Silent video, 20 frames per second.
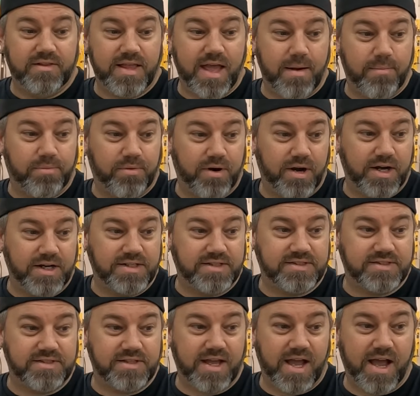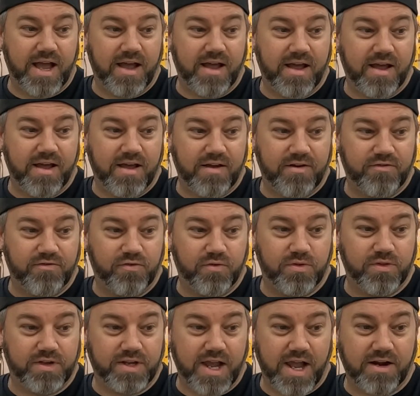That price
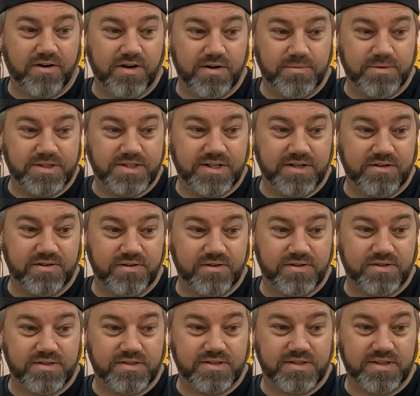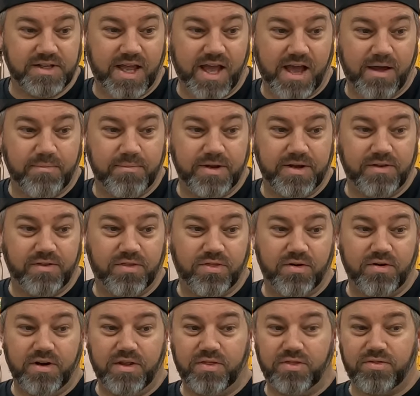for the concrete materials, I'm in
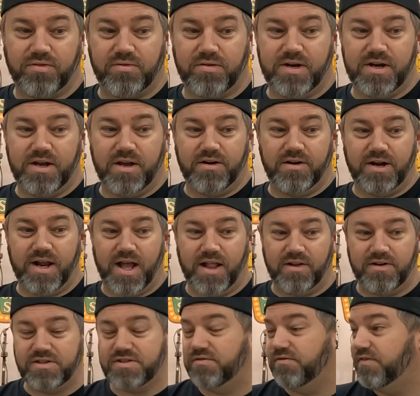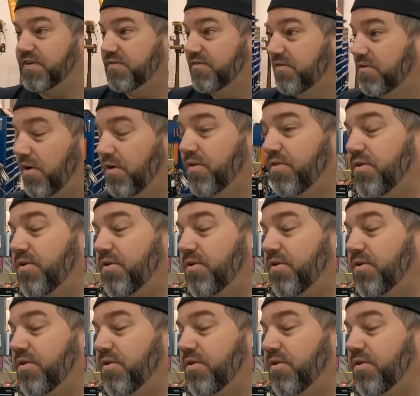$3,350 or